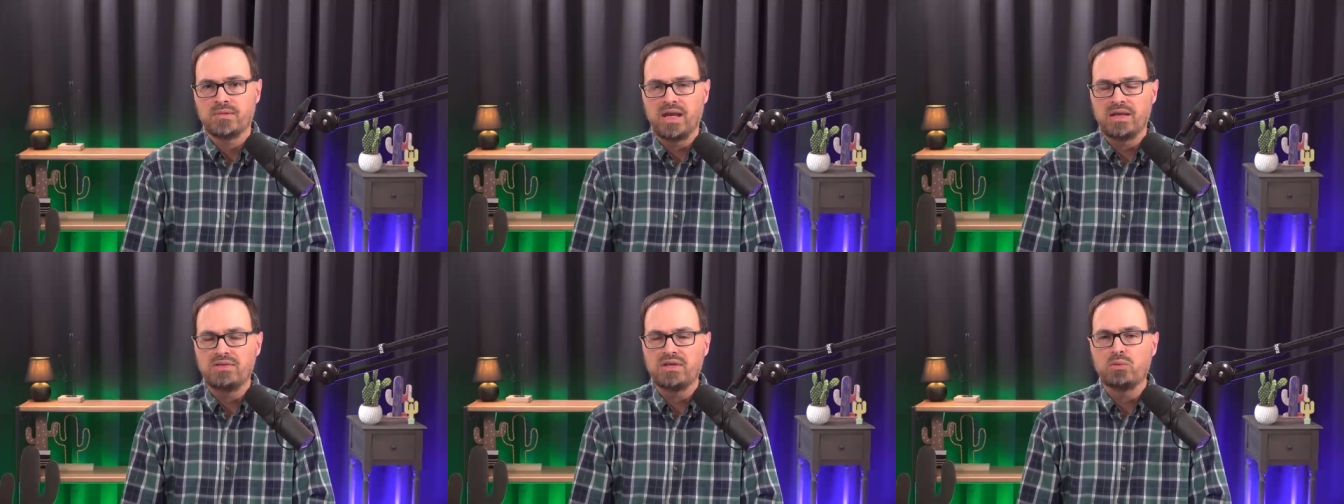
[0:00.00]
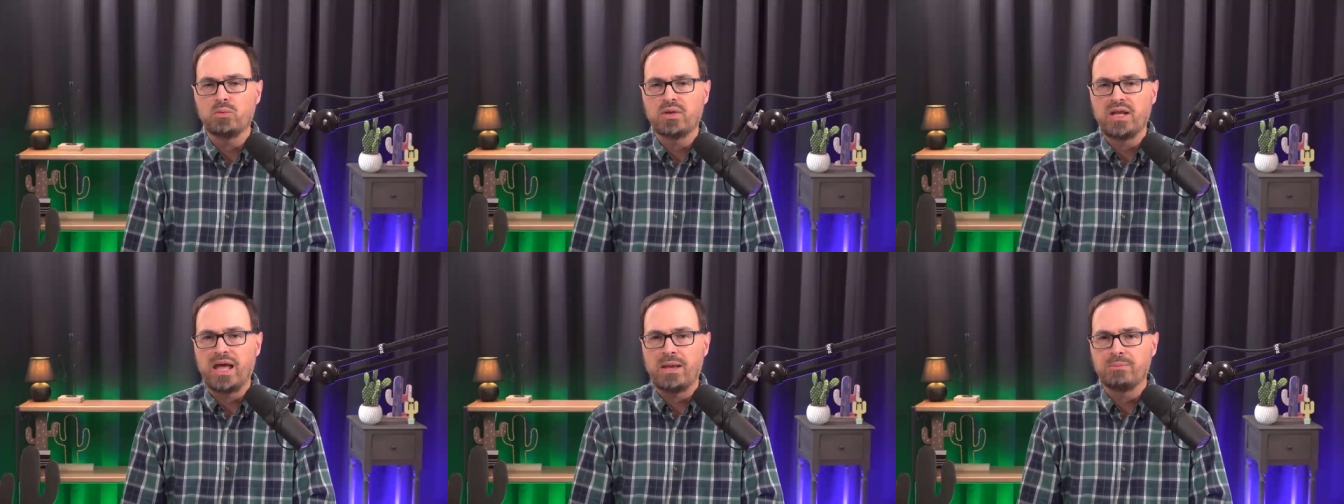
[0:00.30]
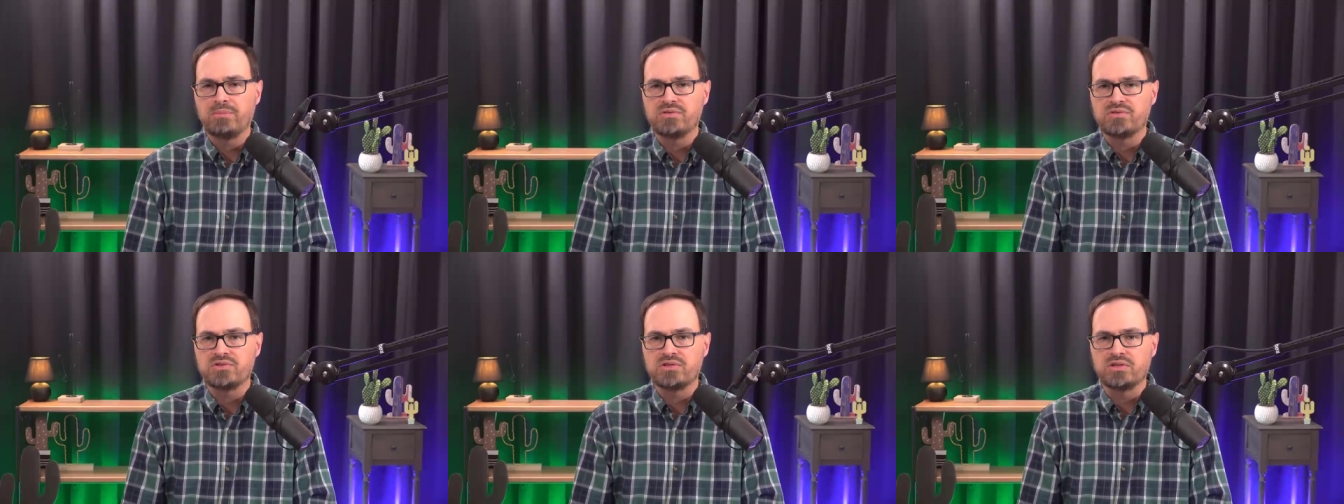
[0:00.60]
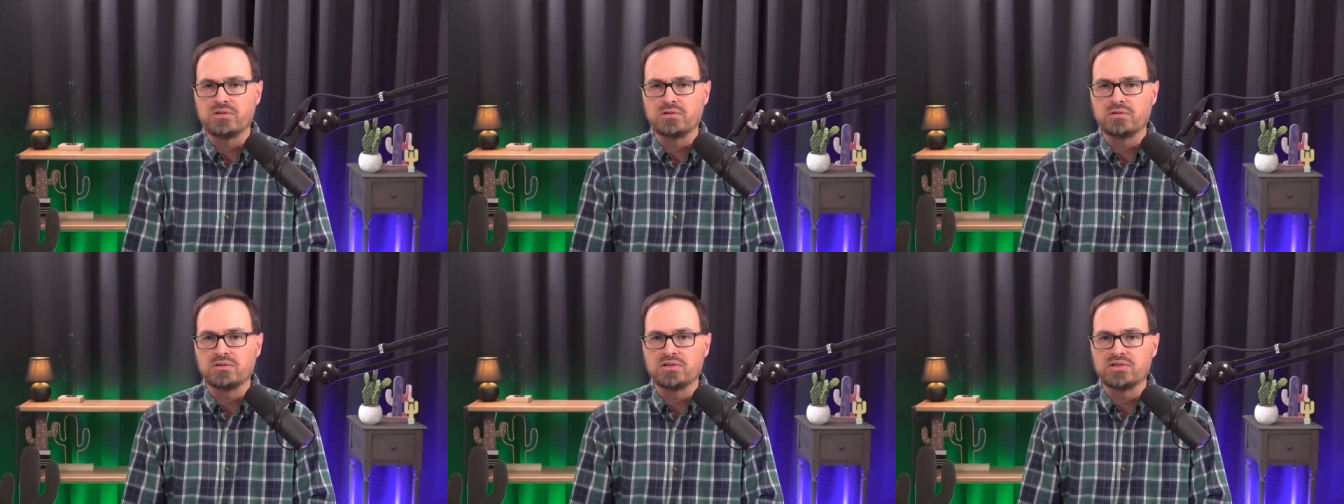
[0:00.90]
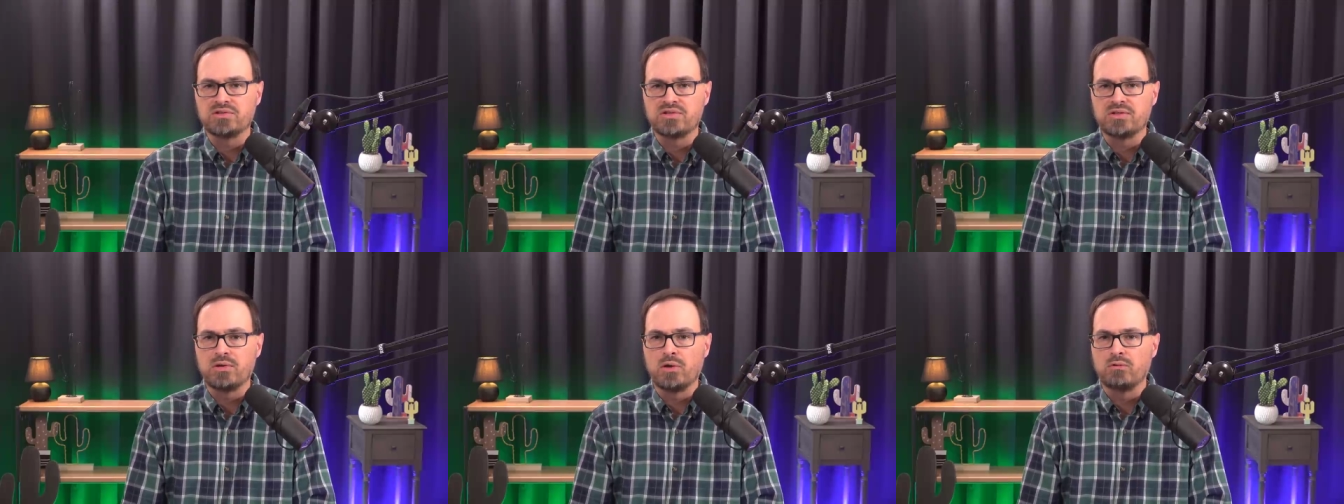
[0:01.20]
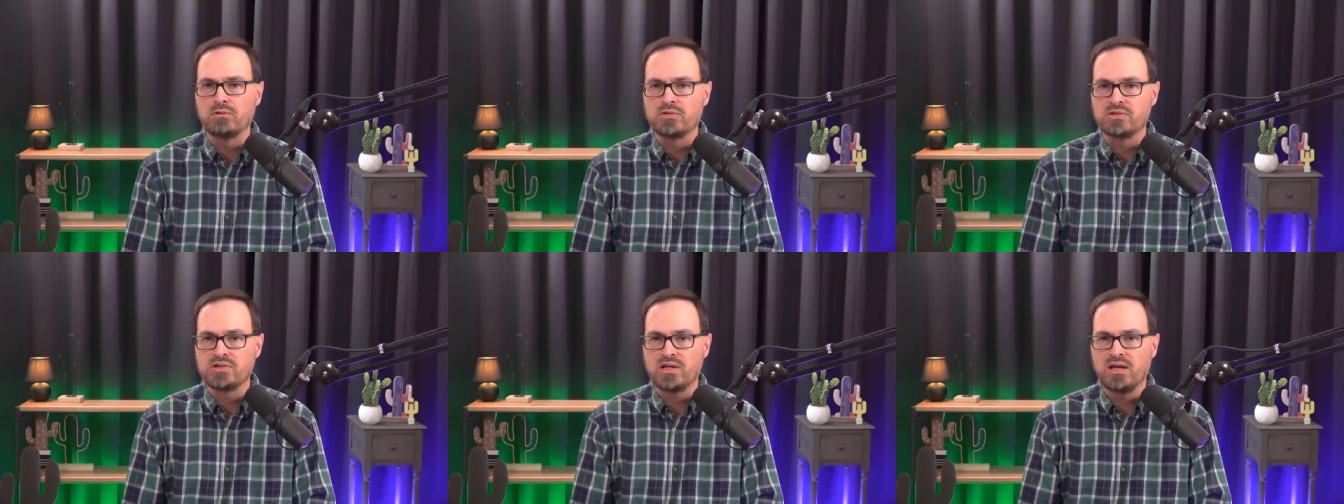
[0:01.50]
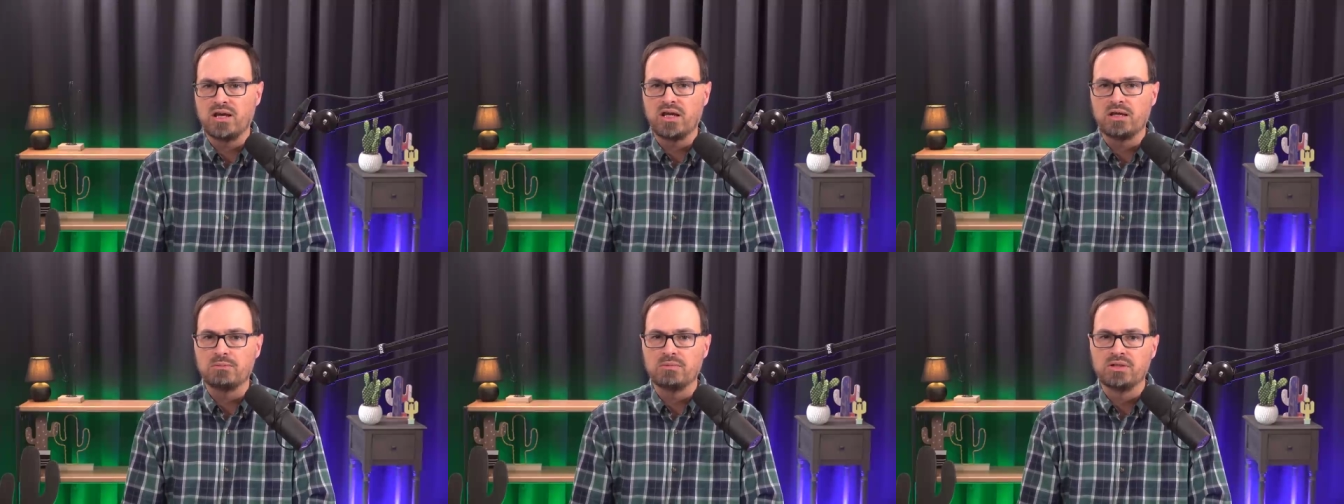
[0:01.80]
I think what happens here is that over
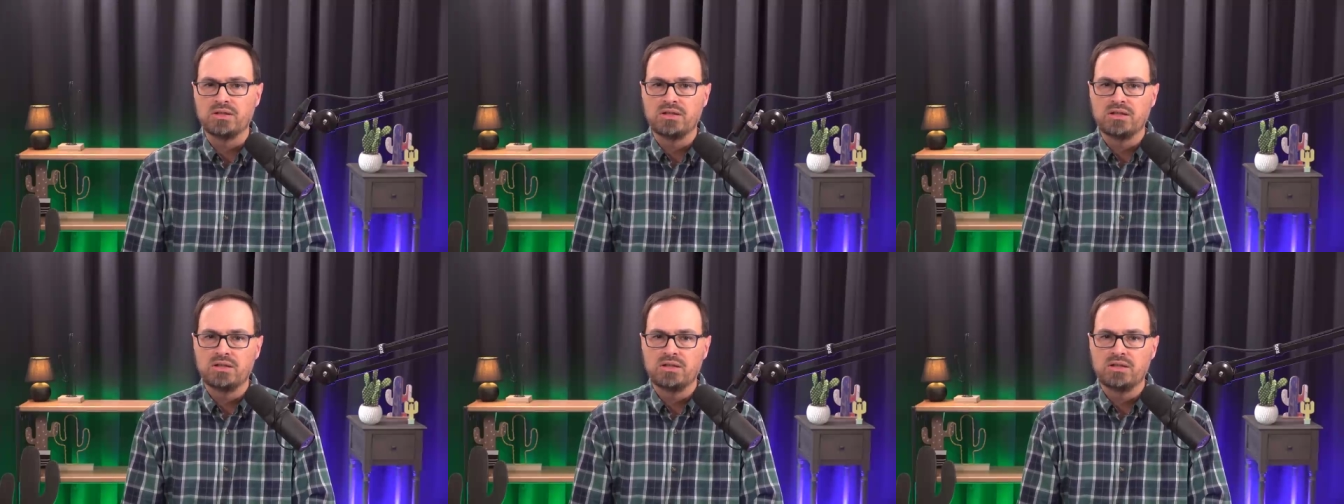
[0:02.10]
time,